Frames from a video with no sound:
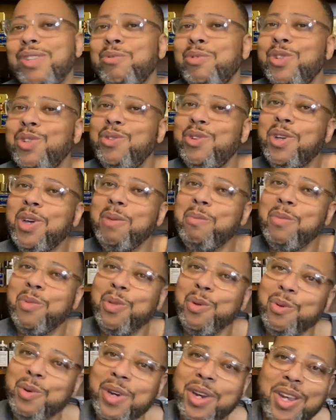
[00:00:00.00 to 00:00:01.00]
When you come
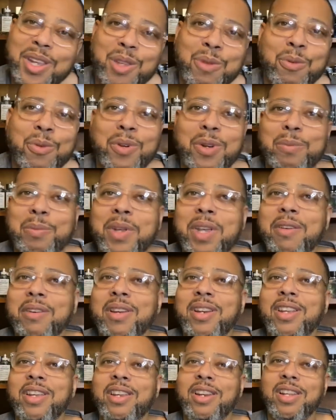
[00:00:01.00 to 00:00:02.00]
through there, you want to be able
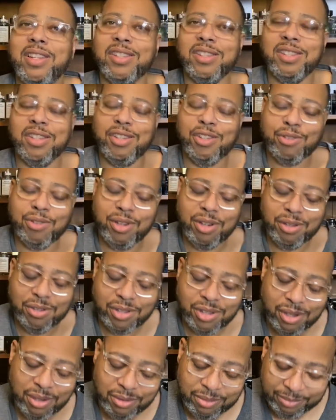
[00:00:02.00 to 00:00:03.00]
to leave that scent trail.
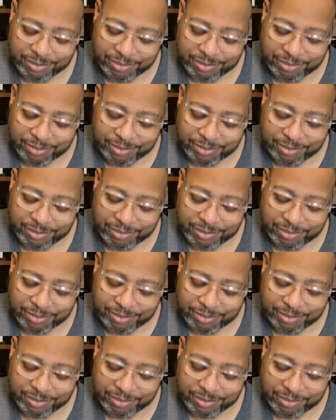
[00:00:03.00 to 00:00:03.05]
So